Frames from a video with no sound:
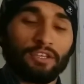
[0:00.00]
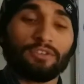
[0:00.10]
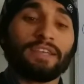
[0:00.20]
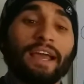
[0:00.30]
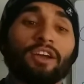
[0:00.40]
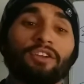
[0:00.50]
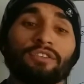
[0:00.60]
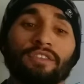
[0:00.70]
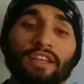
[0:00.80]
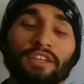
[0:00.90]
You Yet
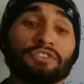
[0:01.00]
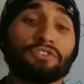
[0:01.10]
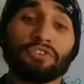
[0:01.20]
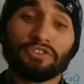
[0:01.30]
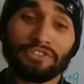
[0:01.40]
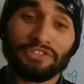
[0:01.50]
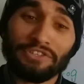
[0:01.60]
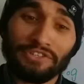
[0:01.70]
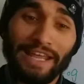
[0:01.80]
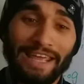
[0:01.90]
there is no
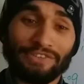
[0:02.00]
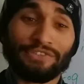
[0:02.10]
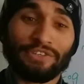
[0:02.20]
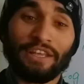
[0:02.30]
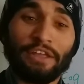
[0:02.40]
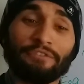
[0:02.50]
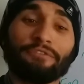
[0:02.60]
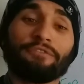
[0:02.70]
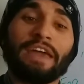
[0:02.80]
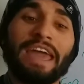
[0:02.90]
stress
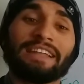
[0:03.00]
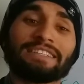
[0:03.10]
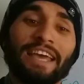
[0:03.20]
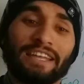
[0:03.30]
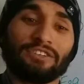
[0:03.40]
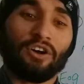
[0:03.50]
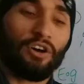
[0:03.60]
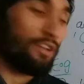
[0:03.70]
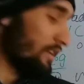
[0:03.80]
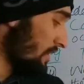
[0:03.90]
felt at
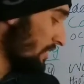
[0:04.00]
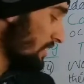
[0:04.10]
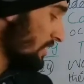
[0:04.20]
all